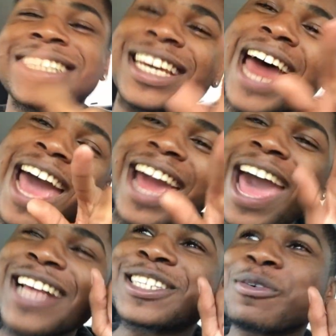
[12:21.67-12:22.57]
tonight
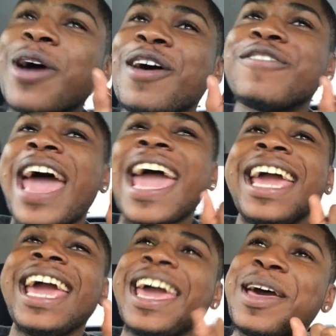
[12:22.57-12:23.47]
at 12
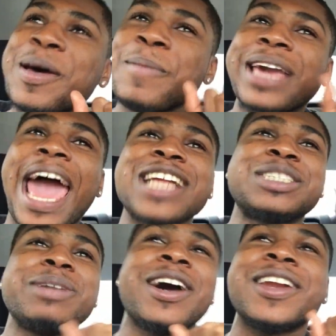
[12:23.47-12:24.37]
a.m.
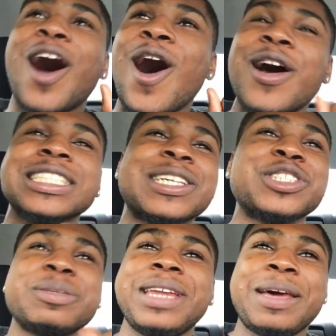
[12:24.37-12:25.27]
Catch me on all
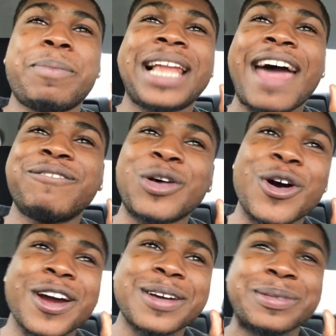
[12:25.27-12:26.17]
social media
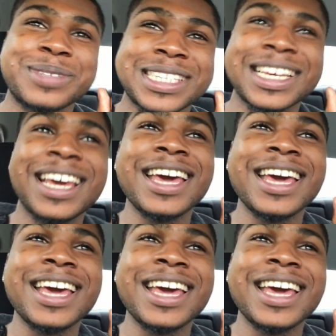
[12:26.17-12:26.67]
platforms.